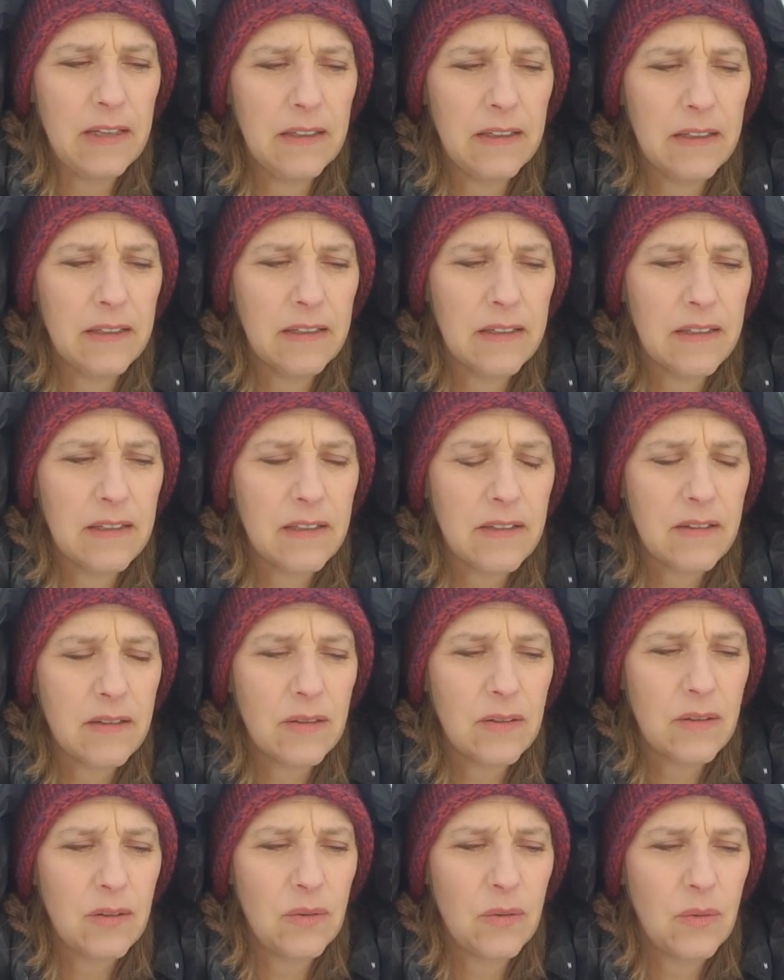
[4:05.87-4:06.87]

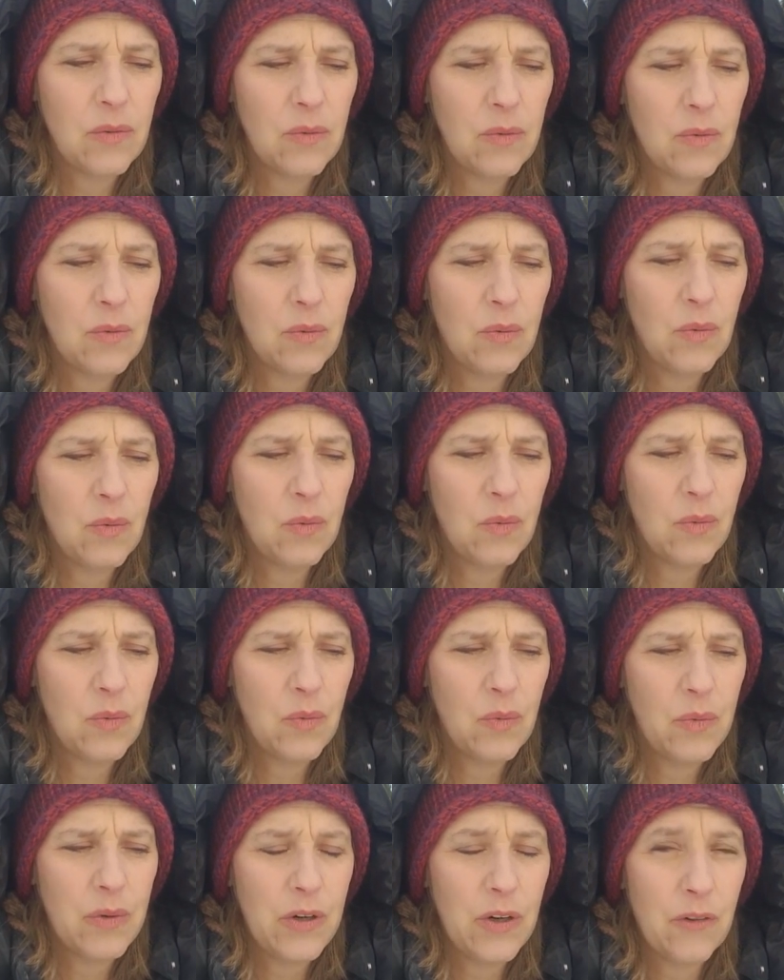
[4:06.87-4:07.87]
is, you
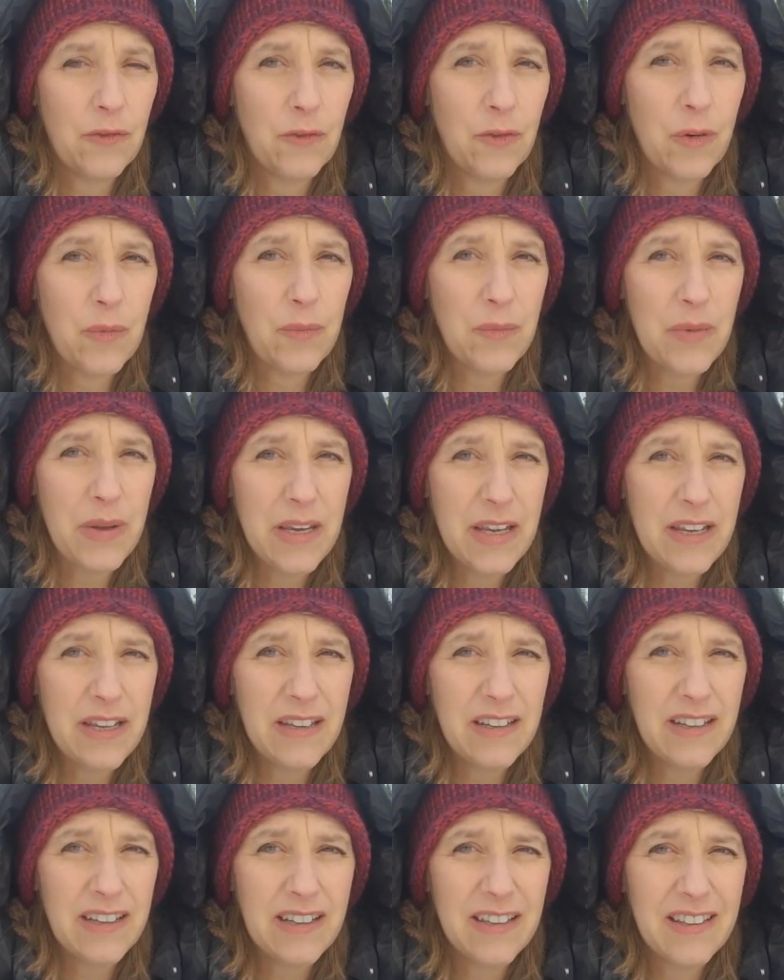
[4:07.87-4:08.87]
know, for
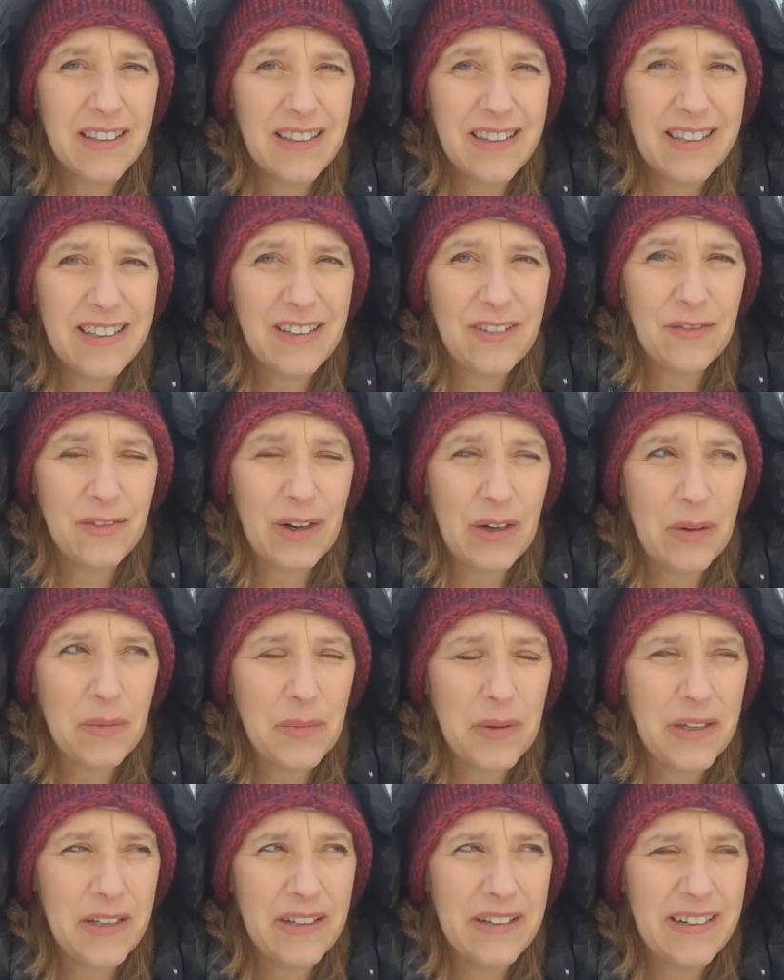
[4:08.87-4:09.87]
me, the
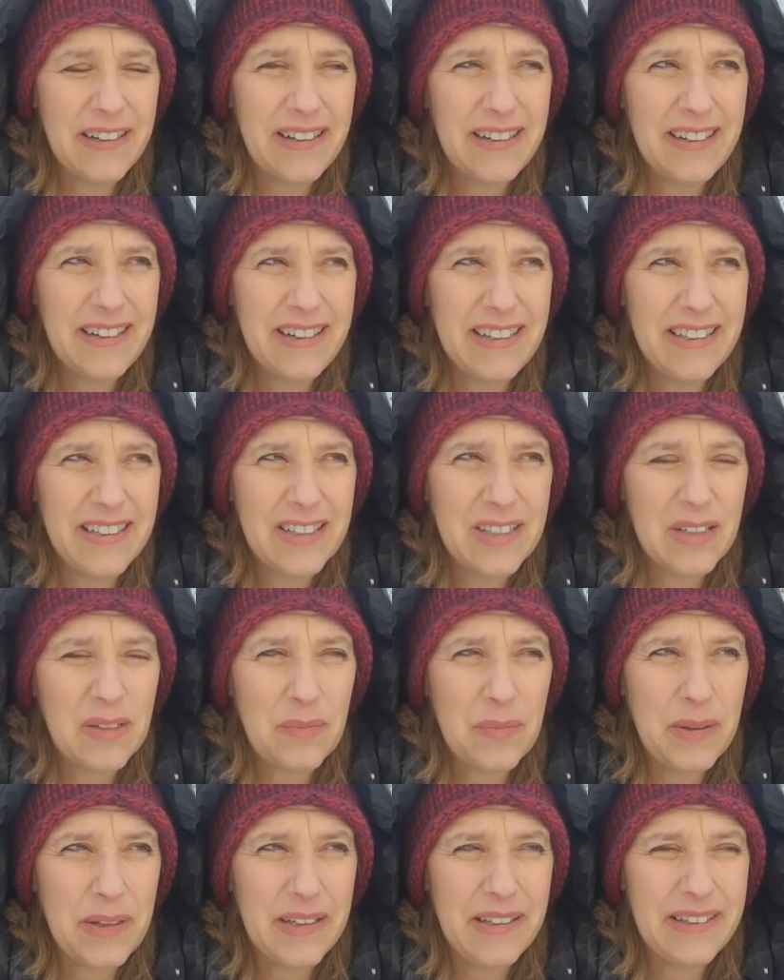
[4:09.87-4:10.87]
environment needs
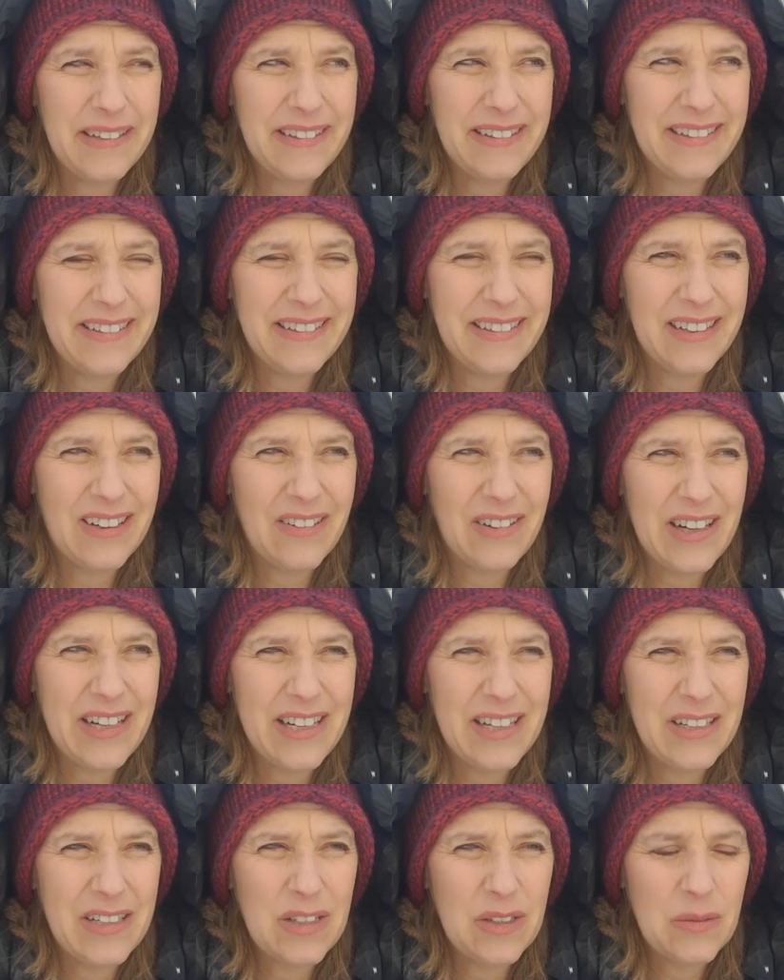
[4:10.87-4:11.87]
to be, you know, I
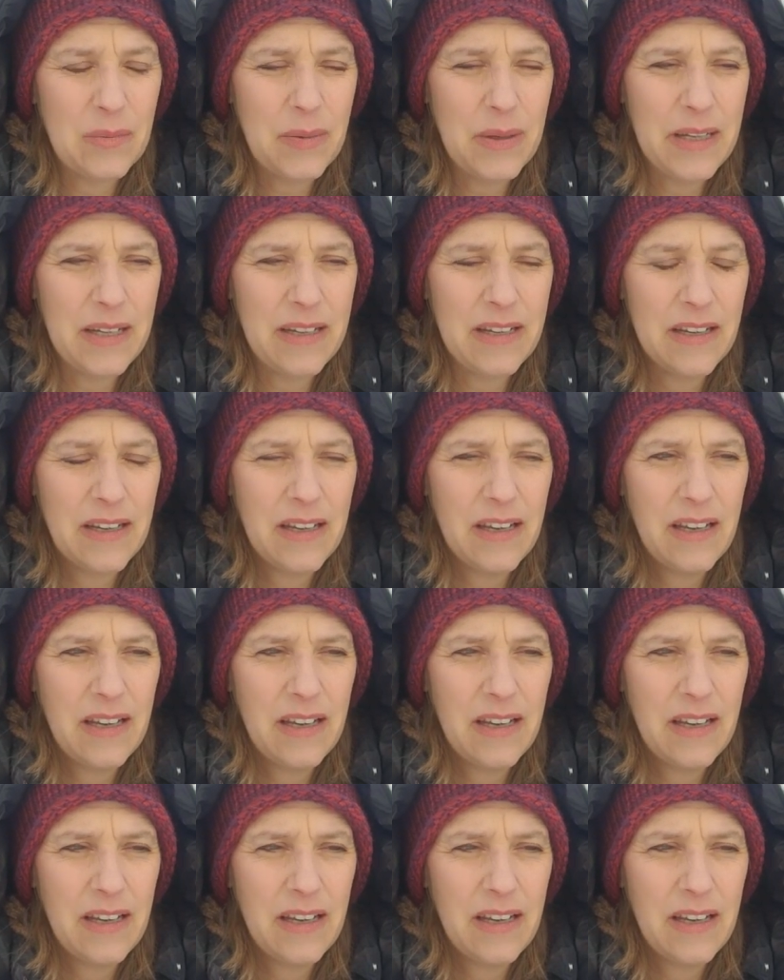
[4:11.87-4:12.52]
need to be